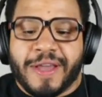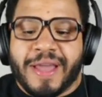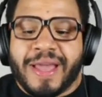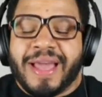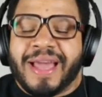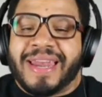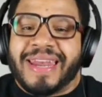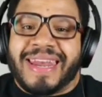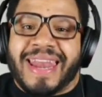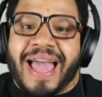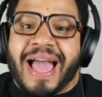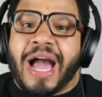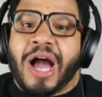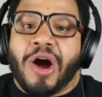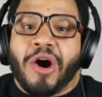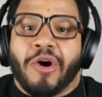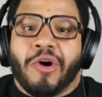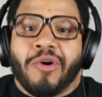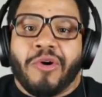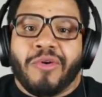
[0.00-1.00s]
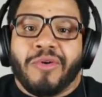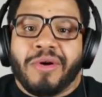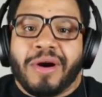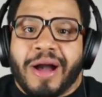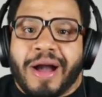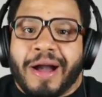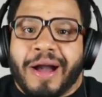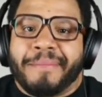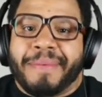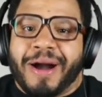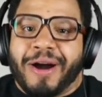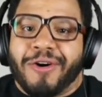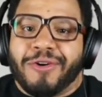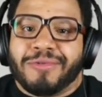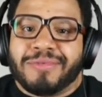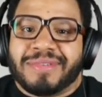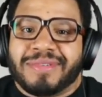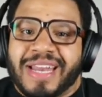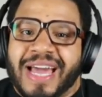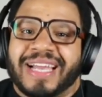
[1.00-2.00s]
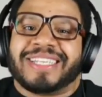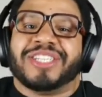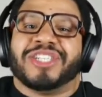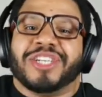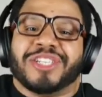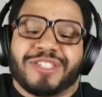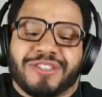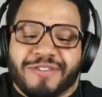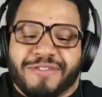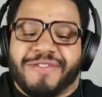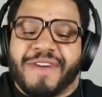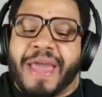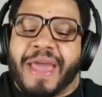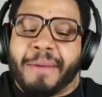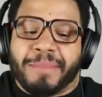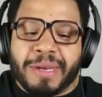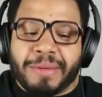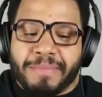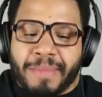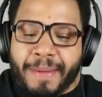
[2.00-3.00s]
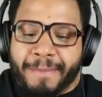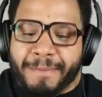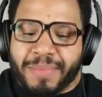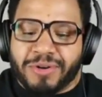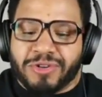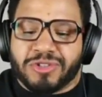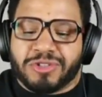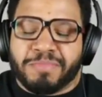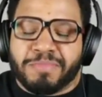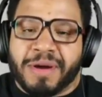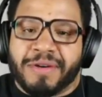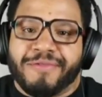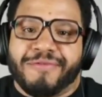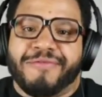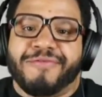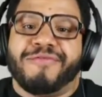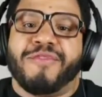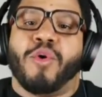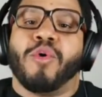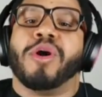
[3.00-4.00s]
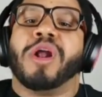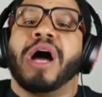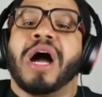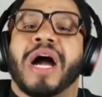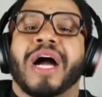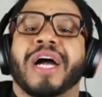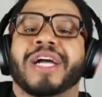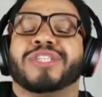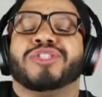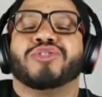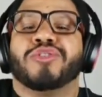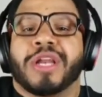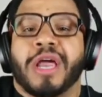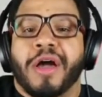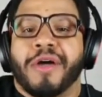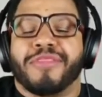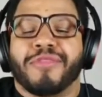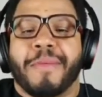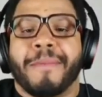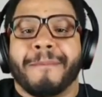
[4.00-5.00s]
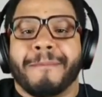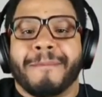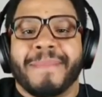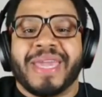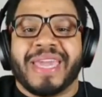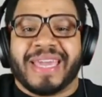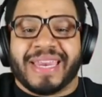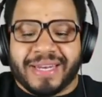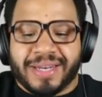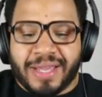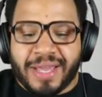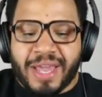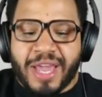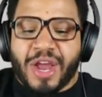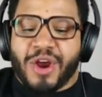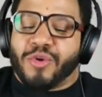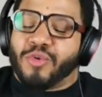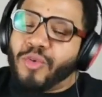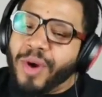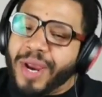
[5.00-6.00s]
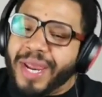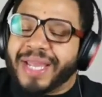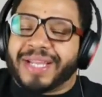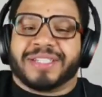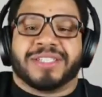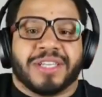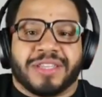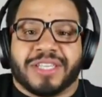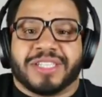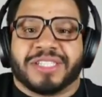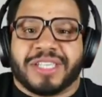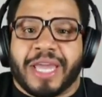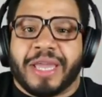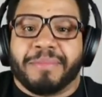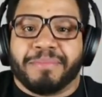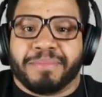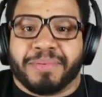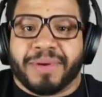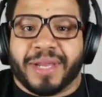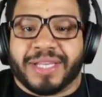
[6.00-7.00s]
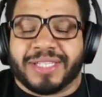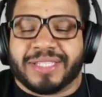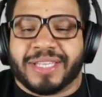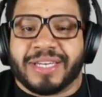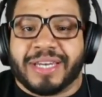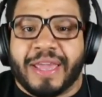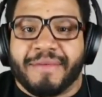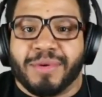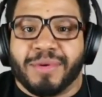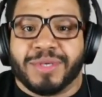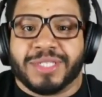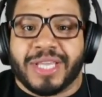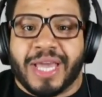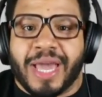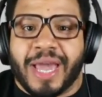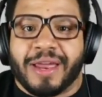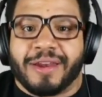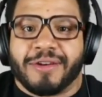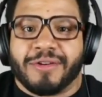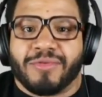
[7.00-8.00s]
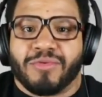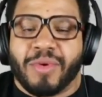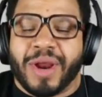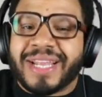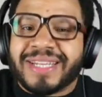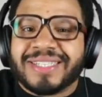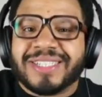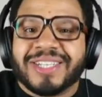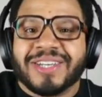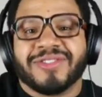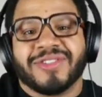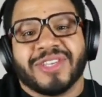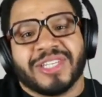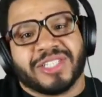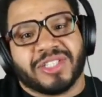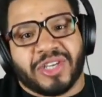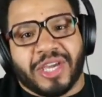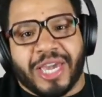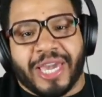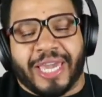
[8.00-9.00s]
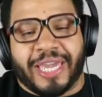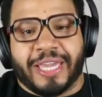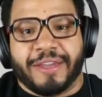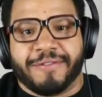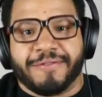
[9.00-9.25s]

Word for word: Now, about not just family members, but 400 other men ran to the same place that David was at, ran to this cave.